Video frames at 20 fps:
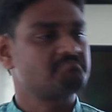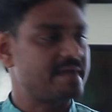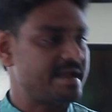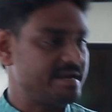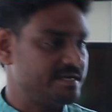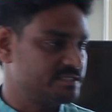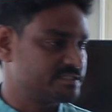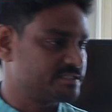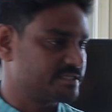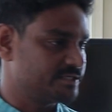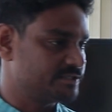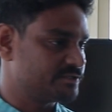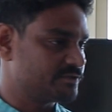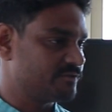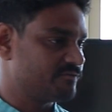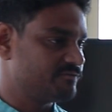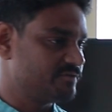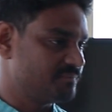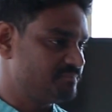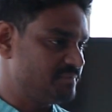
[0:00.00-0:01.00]
mindset
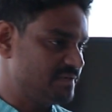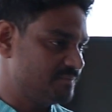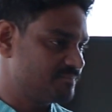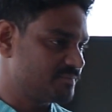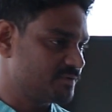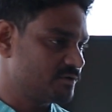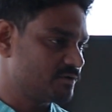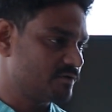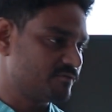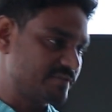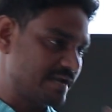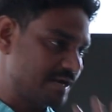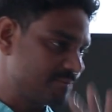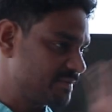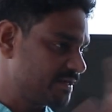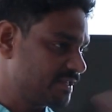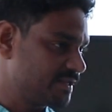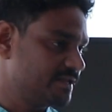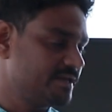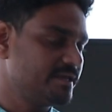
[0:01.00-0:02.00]
of the people of that
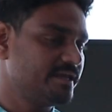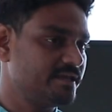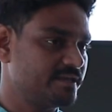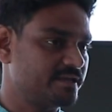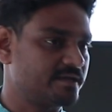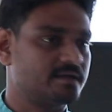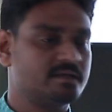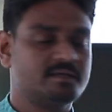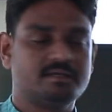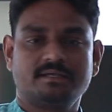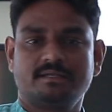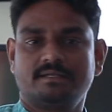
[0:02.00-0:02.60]
particular area.